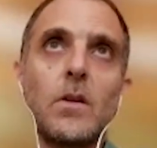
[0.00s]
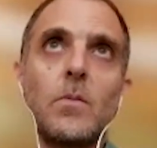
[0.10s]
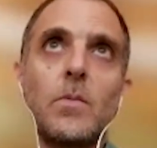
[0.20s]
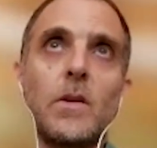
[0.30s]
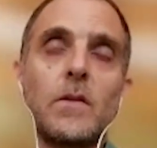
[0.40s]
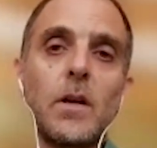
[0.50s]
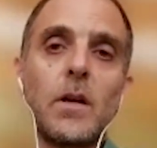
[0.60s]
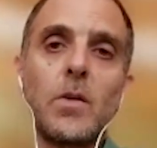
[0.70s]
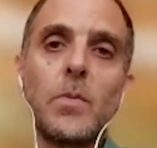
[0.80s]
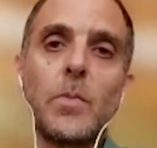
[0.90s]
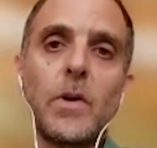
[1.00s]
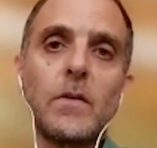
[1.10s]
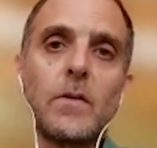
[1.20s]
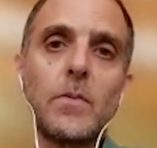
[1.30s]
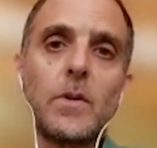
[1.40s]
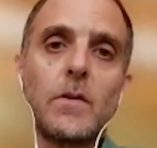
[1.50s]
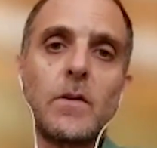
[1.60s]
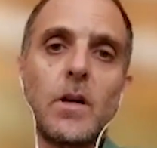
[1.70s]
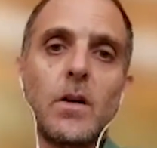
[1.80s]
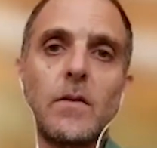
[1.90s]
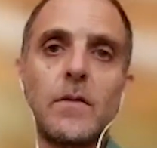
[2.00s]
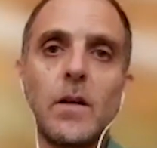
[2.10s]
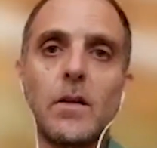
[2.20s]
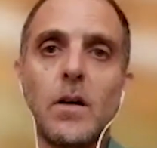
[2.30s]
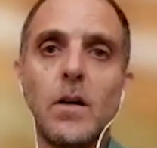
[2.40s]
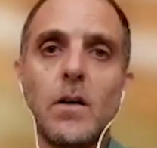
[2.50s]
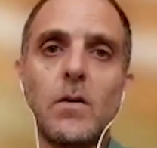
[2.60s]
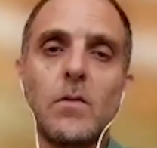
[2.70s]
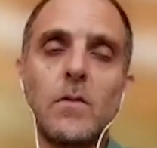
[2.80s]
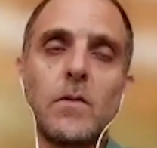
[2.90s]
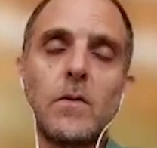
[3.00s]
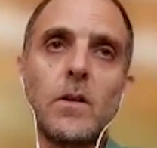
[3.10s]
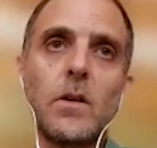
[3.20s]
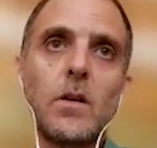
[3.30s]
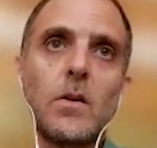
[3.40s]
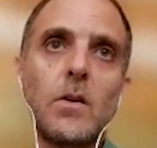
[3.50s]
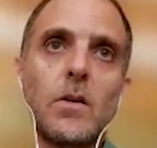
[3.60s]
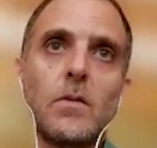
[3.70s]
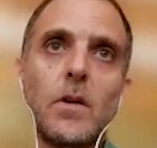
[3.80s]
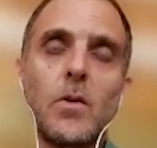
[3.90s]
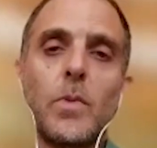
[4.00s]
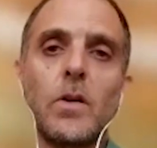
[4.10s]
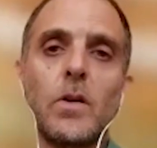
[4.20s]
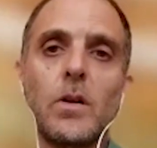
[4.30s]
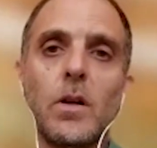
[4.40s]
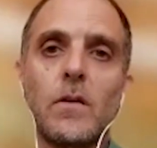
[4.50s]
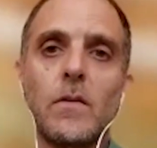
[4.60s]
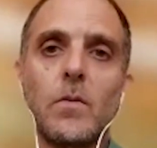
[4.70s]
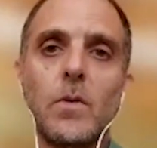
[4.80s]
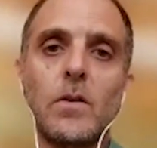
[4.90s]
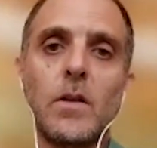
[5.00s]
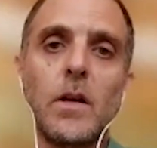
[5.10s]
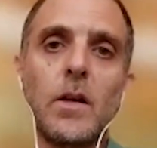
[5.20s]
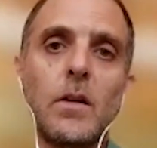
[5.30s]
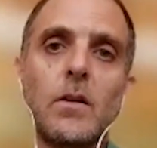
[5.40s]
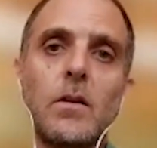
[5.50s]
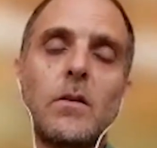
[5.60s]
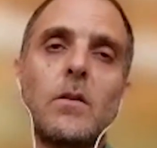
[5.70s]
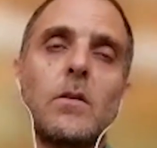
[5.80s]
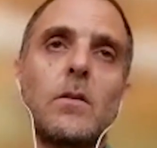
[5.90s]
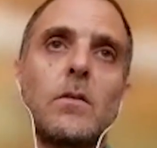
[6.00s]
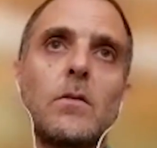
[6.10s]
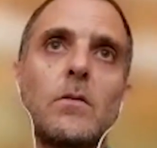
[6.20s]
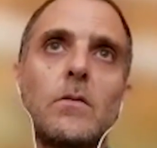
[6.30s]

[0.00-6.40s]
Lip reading: please help us, please, they are inside our house, they are burning us, we are dying. I